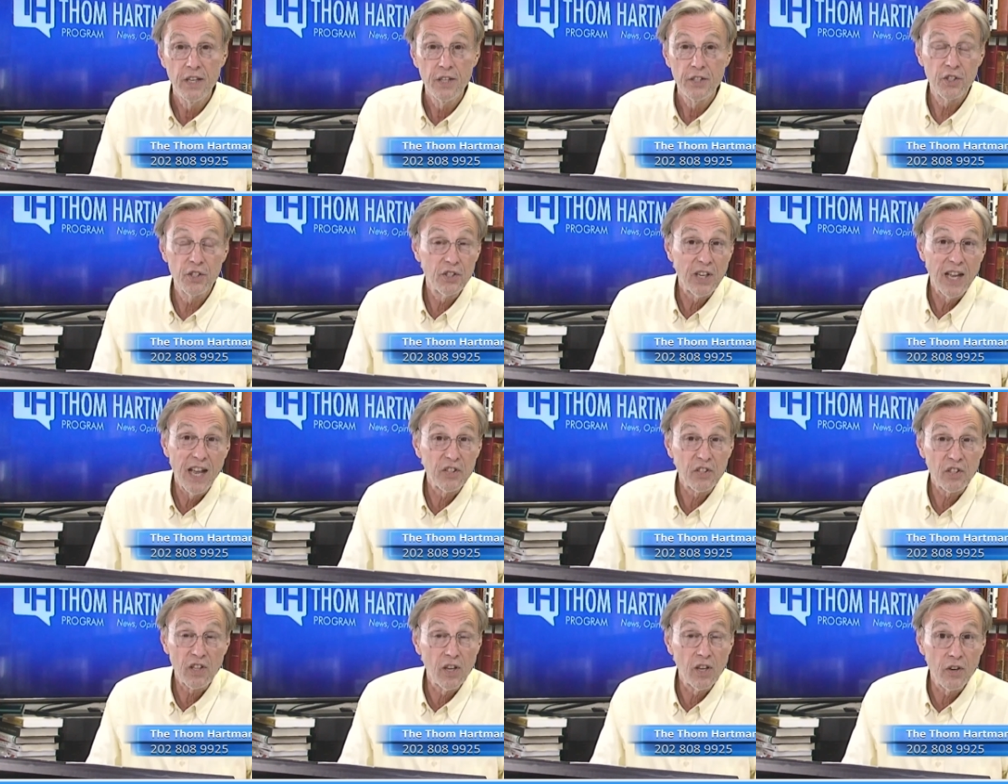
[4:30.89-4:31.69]
Just
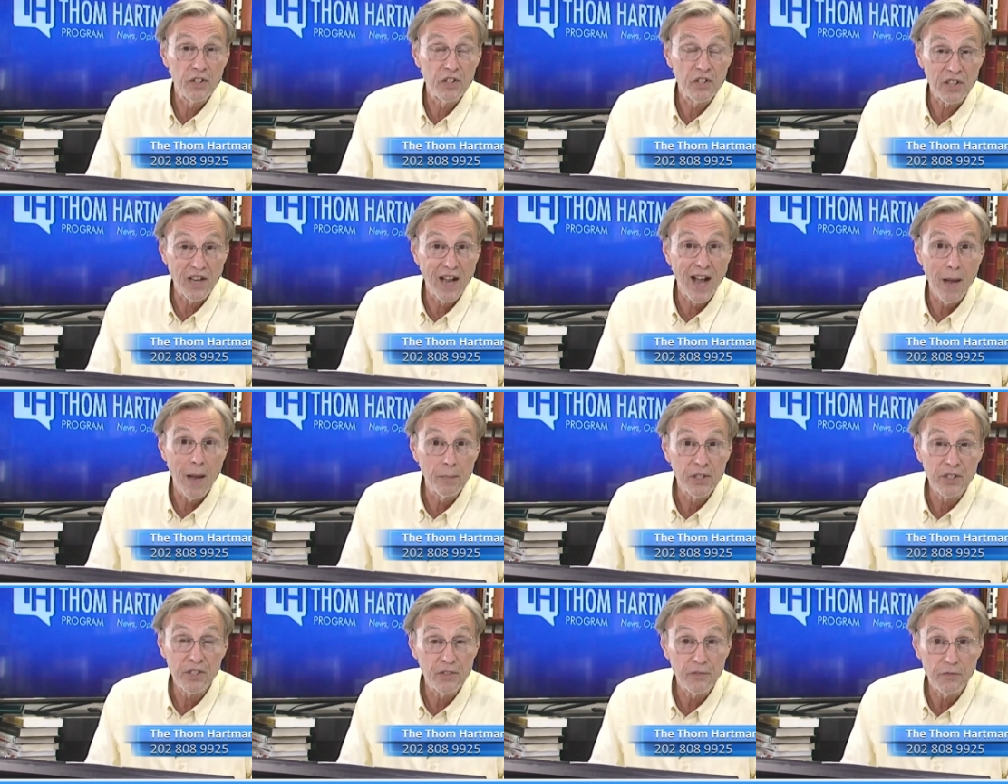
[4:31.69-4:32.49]
ask Clarence
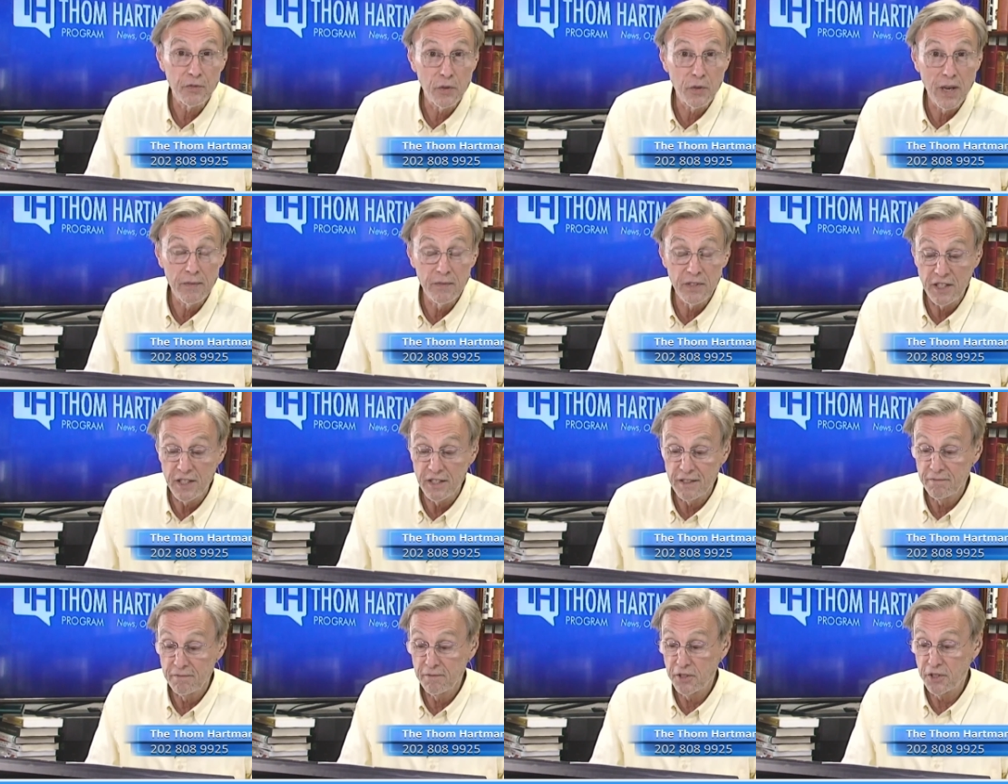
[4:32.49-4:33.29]
Thomas if you have
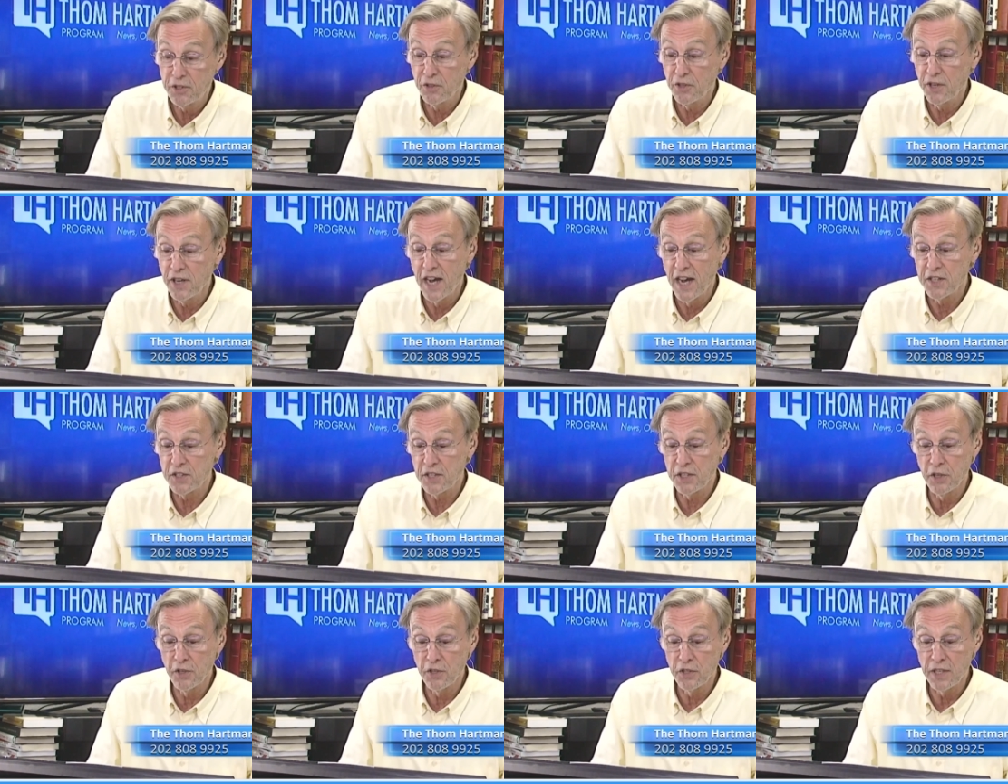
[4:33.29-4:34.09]
any
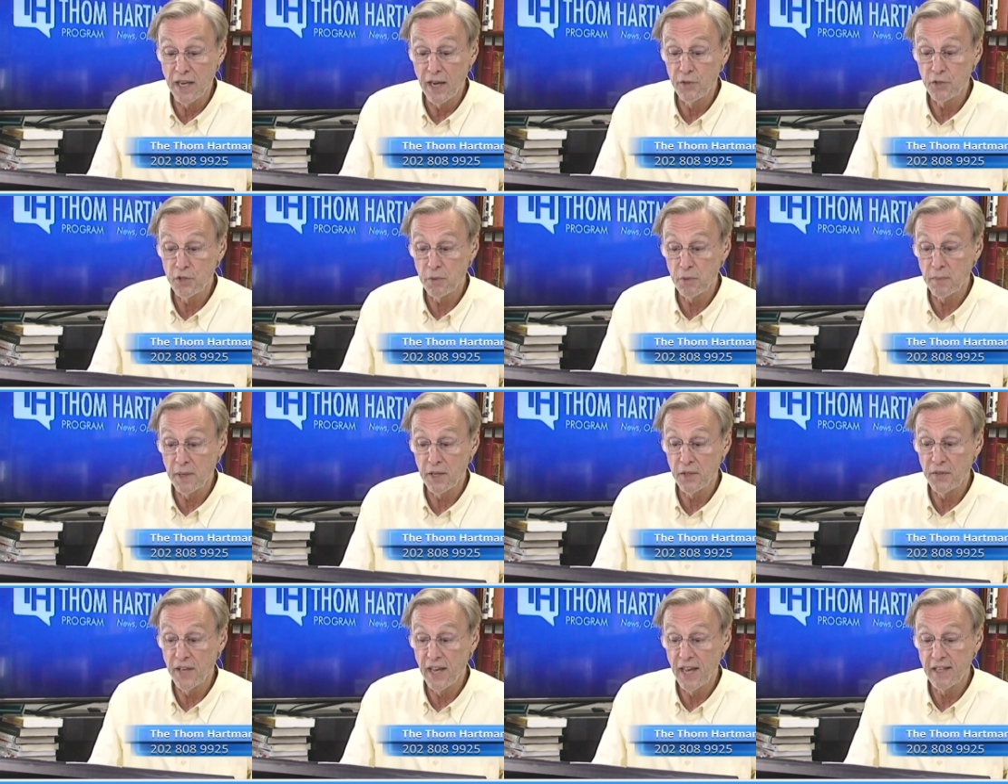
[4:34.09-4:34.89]
curiosity or doubts
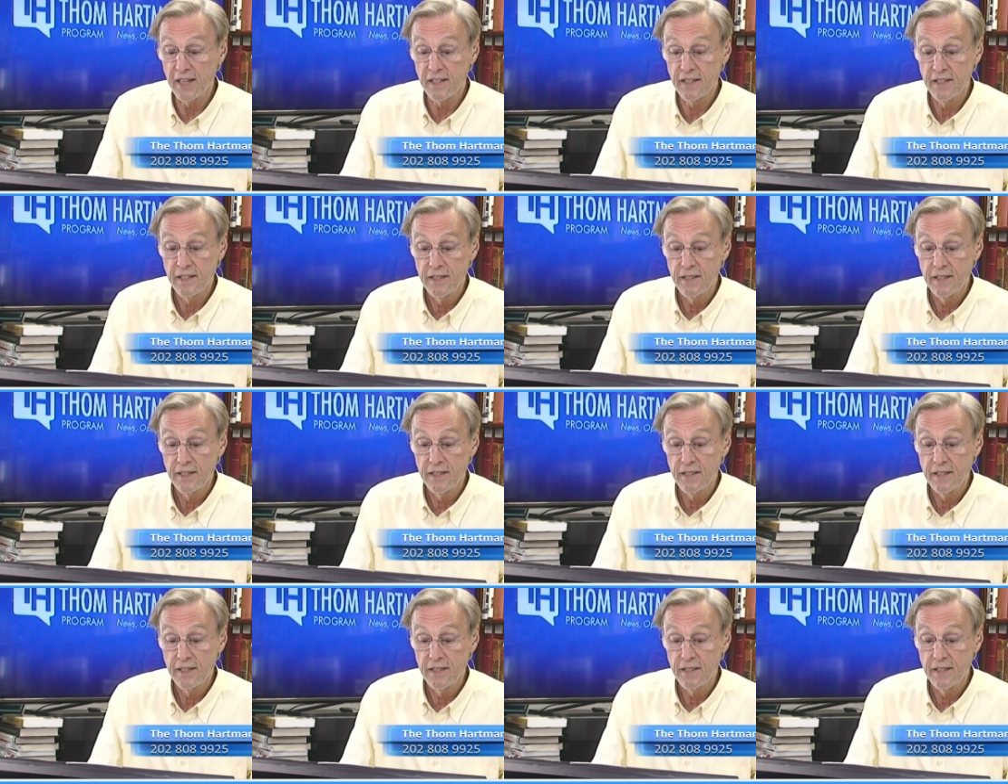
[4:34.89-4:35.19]
about that.